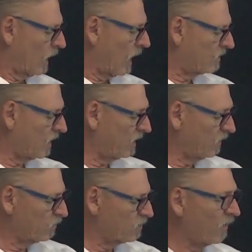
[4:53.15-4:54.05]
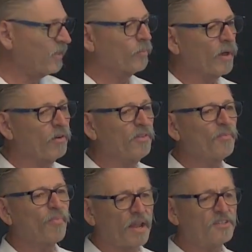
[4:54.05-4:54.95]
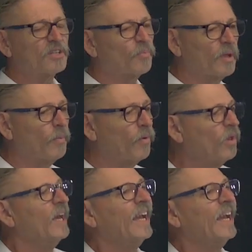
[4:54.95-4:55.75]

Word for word: I tell you, there's nothing better than blessing people